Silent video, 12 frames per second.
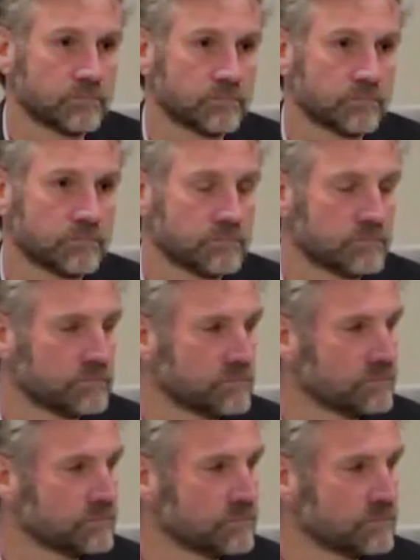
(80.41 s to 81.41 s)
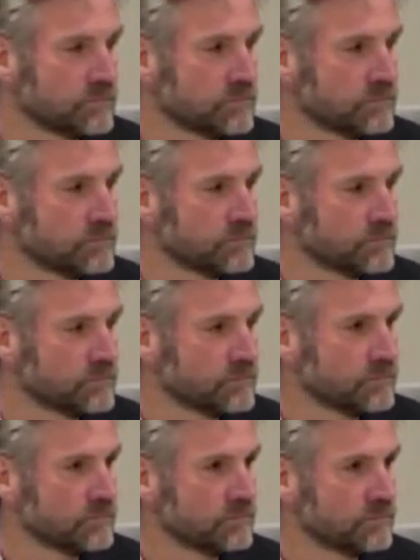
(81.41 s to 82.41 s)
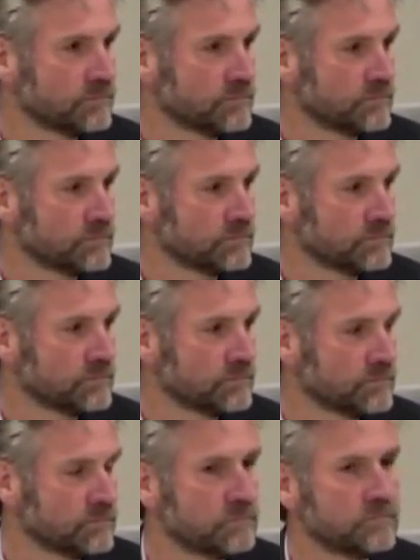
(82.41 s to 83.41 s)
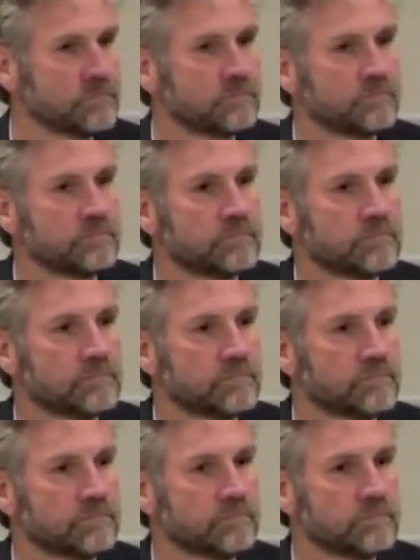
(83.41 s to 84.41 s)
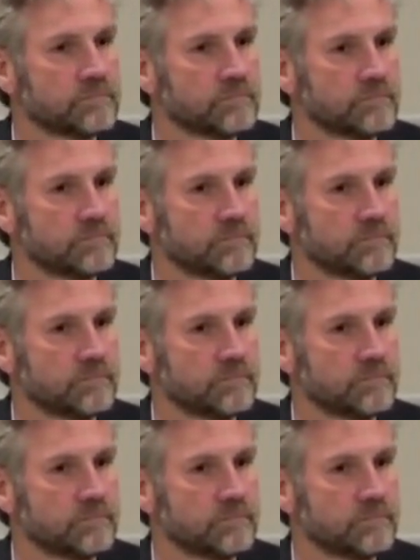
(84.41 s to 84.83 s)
(not speaking)